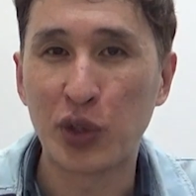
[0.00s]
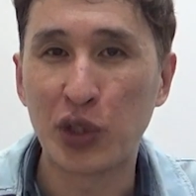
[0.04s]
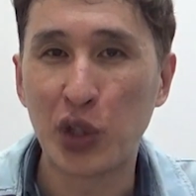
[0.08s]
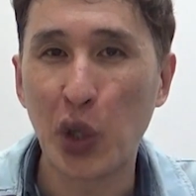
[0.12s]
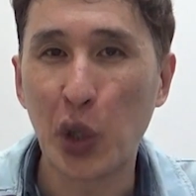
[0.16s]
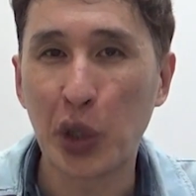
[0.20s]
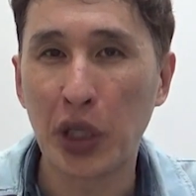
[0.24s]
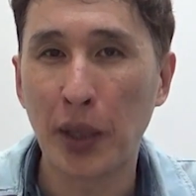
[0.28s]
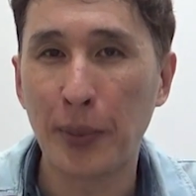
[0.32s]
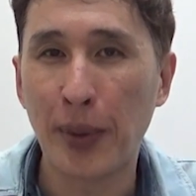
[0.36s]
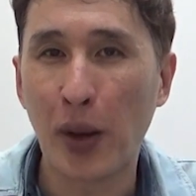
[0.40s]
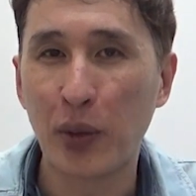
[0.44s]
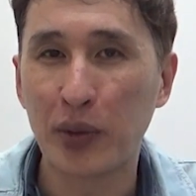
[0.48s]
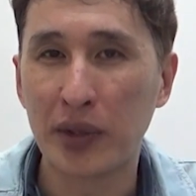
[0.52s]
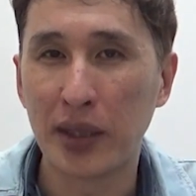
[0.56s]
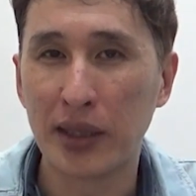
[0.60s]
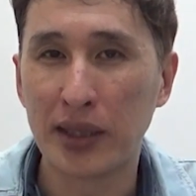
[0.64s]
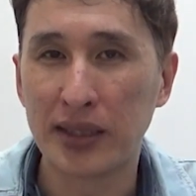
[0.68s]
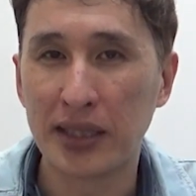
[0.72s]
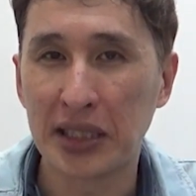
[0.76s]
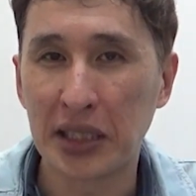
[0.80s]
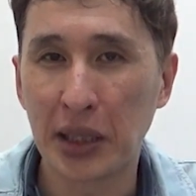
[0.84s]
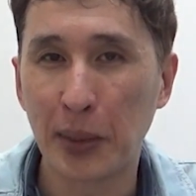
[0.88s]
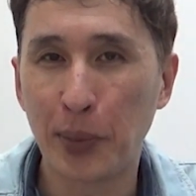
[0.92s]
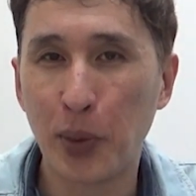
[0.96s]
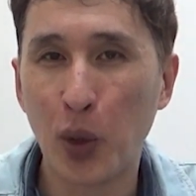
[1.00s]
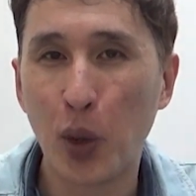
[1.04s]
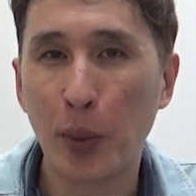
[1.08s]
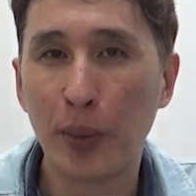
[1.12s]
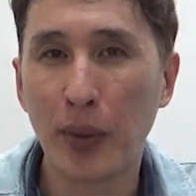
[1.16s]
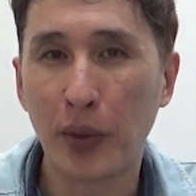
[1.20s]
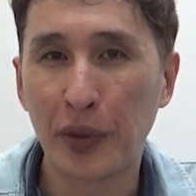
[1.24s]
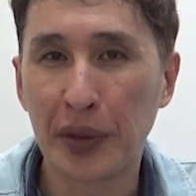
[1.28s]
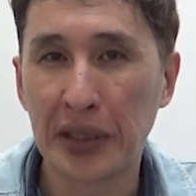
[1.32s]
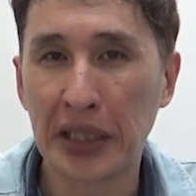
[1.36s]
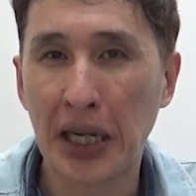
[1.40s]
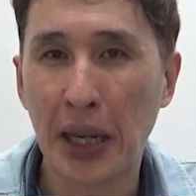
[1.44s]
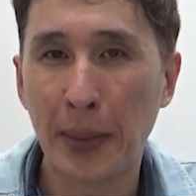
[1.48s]
we talked about the Singapore
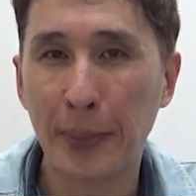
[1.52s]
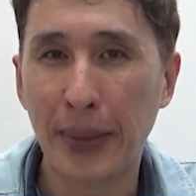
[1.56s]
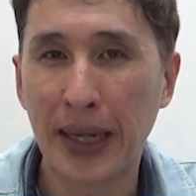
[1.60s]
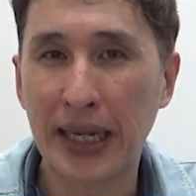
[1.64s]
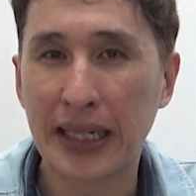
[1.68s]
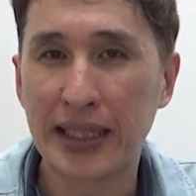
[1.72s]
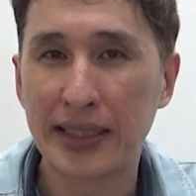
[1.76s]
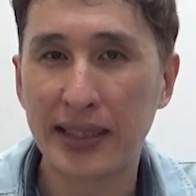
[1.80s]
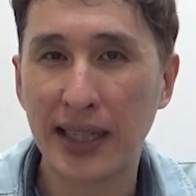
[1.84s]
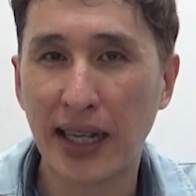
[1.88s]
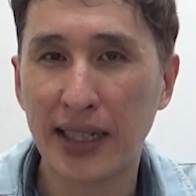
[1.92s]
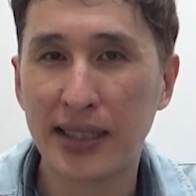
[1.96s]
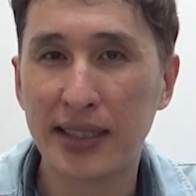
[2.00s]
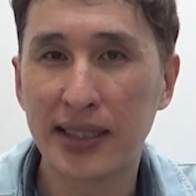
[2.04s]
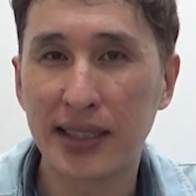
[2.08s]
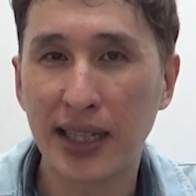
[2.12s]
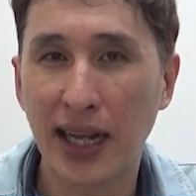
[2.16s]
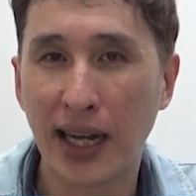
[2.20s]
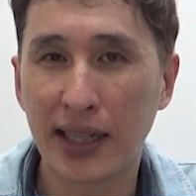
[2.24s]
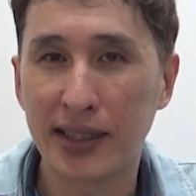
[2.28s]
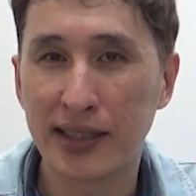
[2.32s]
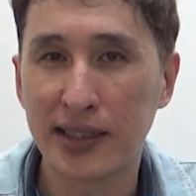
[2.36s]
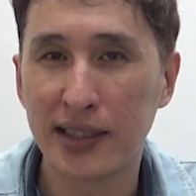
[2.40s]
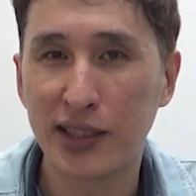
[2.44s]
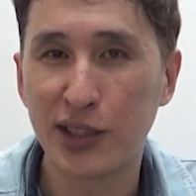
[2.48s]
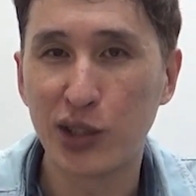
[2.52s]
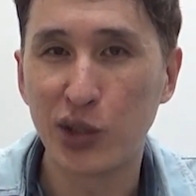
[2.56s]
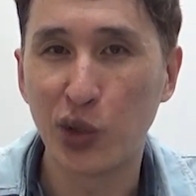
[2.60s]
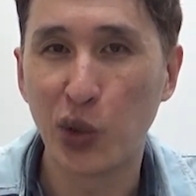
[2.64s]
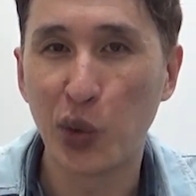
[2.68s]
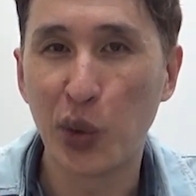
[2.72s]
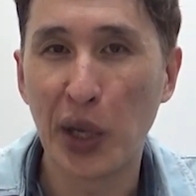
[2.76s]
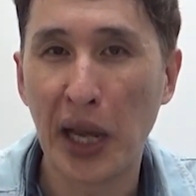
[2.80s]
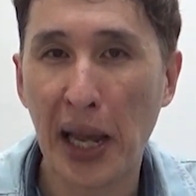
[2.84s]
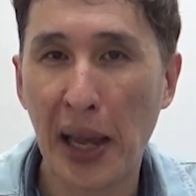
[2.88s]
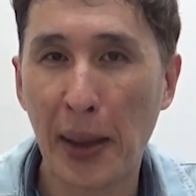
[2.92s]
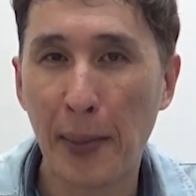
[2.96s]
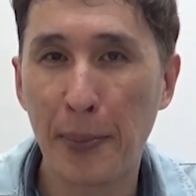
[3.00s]
Marina Bay Sands
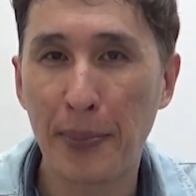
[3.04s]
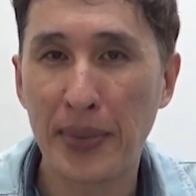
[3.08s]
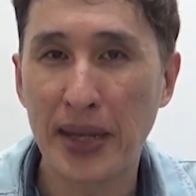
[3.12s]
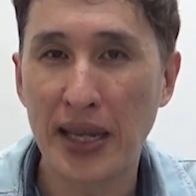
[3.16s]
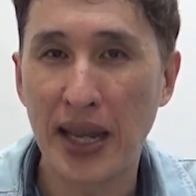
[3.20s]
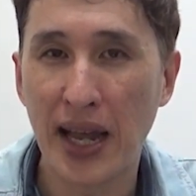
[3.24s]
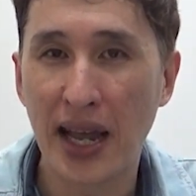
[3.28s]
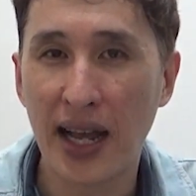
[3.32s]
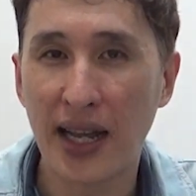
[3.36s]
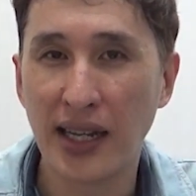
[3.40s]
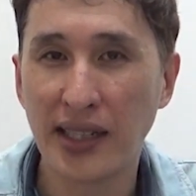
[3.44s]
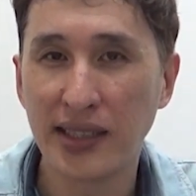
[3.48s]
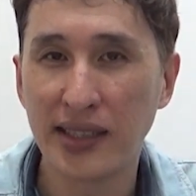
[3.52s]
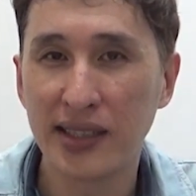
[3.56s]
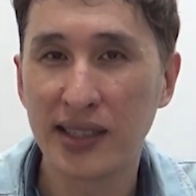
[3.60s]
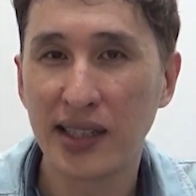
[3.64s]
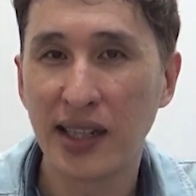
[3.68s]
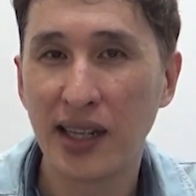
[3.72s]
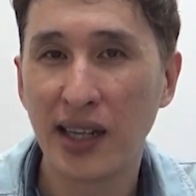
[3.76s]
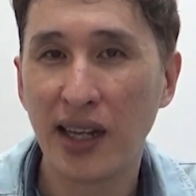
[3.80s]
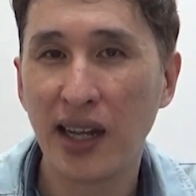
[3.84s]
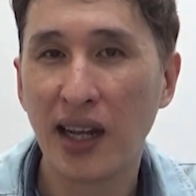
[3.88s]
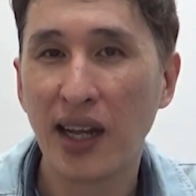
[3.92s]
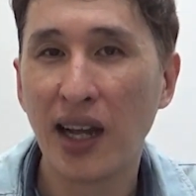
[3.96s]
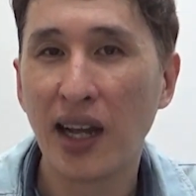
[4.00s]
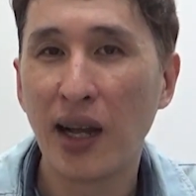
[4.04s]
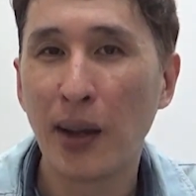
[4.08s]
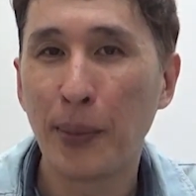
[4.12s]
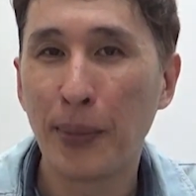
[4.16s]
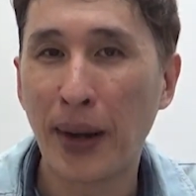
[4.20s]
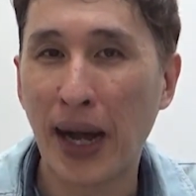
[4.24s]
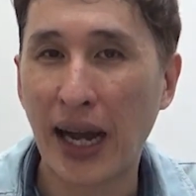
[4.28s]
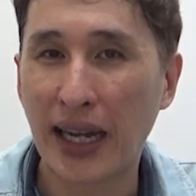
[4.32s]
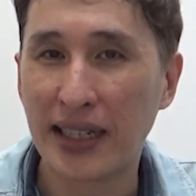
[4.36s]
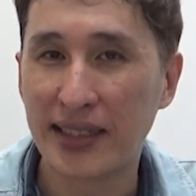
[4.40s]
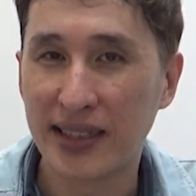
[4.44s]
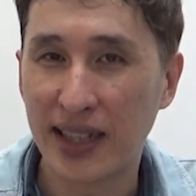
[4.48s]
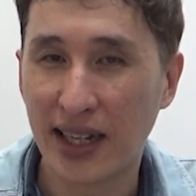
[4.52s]
Casino MBS
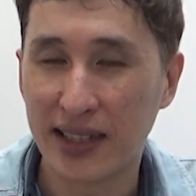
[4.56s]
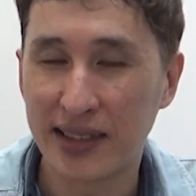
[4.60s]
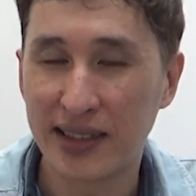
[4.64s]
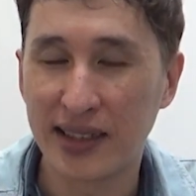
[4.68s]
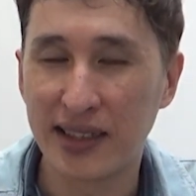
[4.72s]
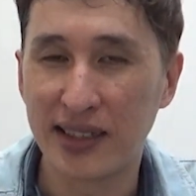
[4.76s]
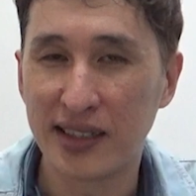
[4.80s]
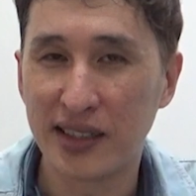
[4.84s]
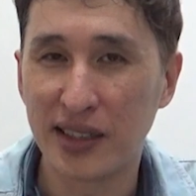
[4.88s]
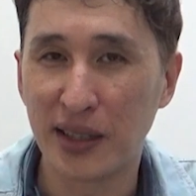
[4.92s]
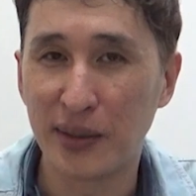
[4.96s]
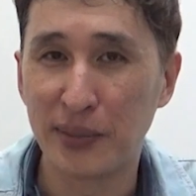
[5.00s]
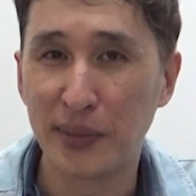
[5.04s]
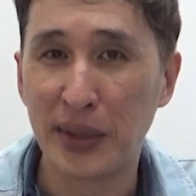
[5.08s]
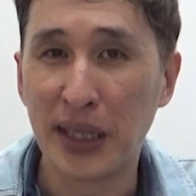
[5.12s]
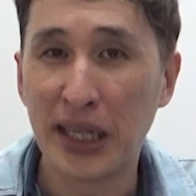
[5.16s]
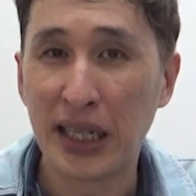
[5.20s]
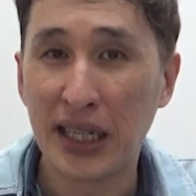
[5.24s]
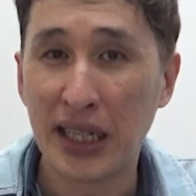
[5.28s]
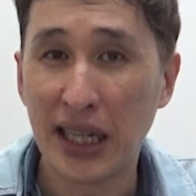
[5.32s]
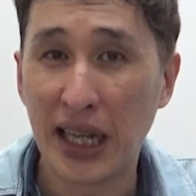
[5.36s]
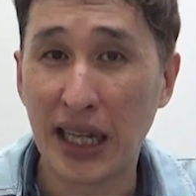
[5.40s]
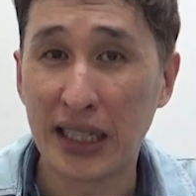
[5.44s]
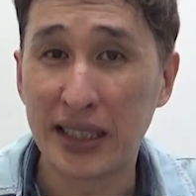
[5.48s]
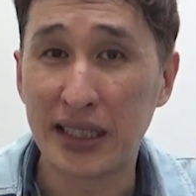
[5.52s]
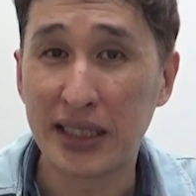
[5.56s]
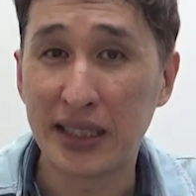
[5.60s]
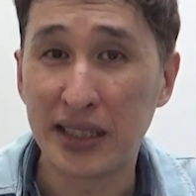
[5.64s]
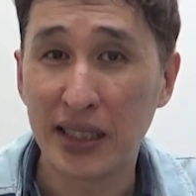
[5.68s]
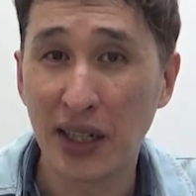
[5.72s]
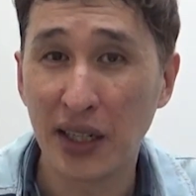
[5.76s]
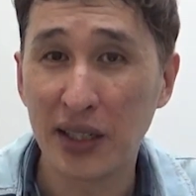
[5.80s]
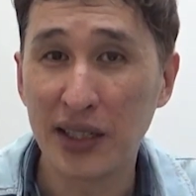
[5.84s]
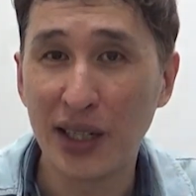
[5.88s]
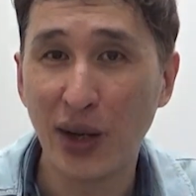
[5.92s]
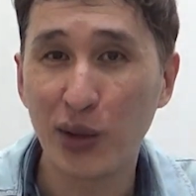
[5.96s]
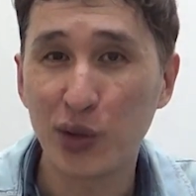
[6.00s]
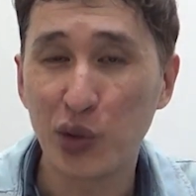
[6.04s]
Paiza System, and it
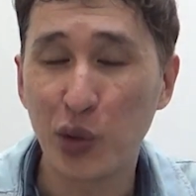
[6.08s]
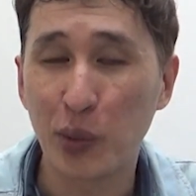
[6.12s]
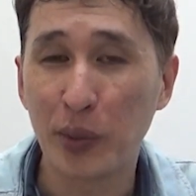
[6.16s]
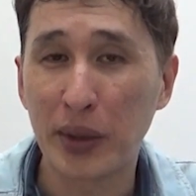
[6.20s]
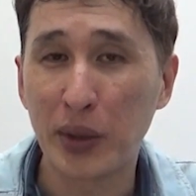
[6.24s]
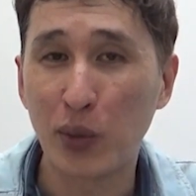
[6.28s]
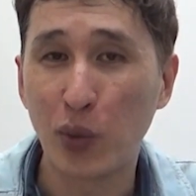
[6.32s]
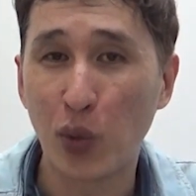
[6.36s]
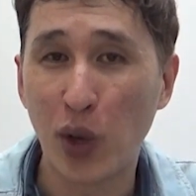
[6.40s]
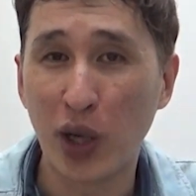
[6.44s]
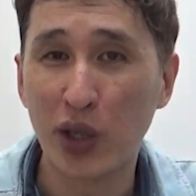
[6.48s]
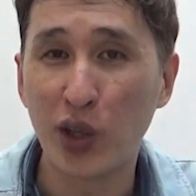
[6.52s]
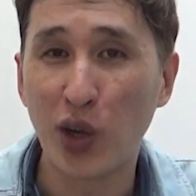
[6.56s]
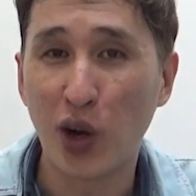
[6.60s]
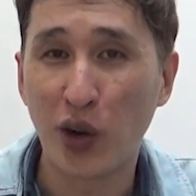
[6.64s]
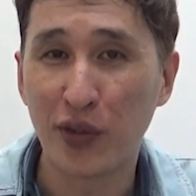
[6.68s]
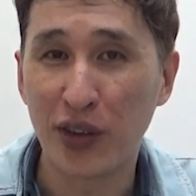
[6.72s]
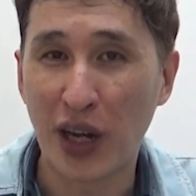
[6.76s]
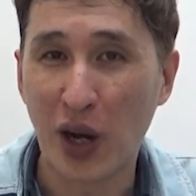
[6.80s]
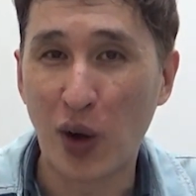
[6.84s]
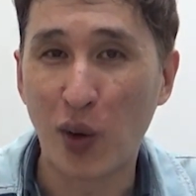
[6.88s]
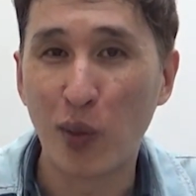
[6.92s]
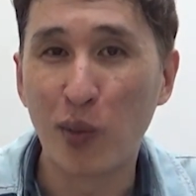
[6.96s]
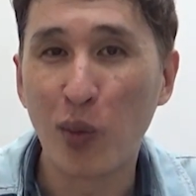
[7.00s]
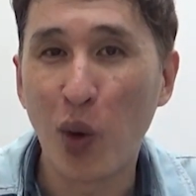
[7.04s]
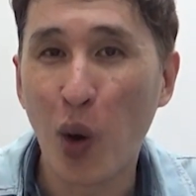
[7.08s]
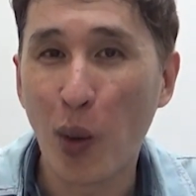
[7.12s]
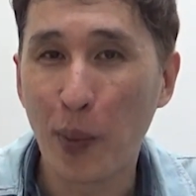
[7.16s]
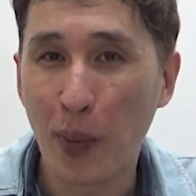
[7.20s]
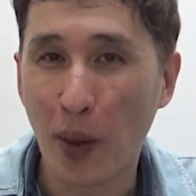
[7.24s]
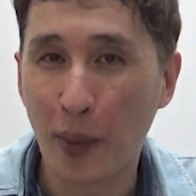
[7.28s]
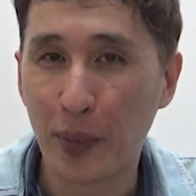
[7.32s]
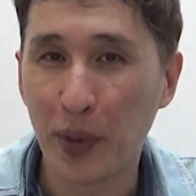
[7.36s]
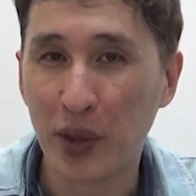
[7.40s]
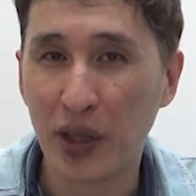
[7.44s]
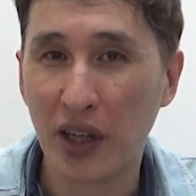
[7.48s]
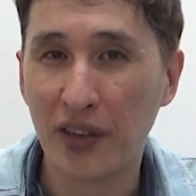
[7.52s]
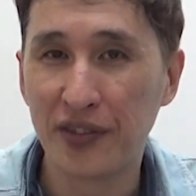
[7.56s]
turned out to be one of our more
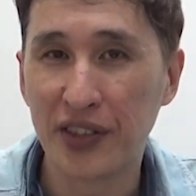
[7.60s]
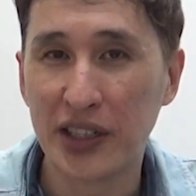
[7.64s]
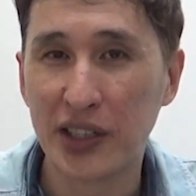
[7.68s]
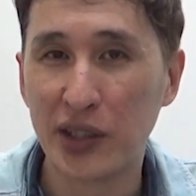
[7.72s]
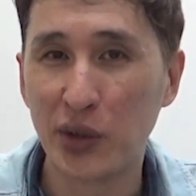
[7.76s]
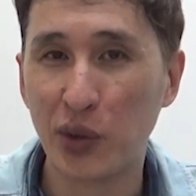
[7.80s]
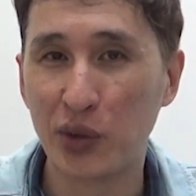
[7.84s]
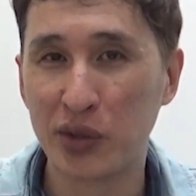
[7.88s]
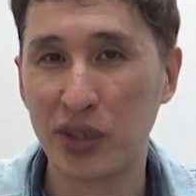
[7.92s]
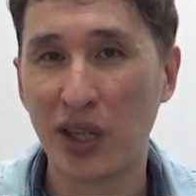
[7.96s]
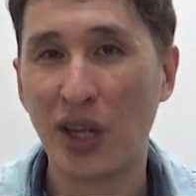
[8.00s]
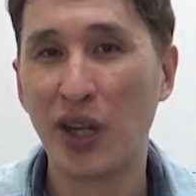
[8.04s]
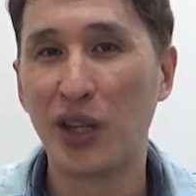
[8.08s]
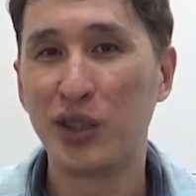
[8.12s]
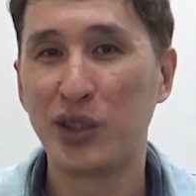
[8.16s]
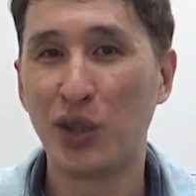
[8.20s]
popular videos.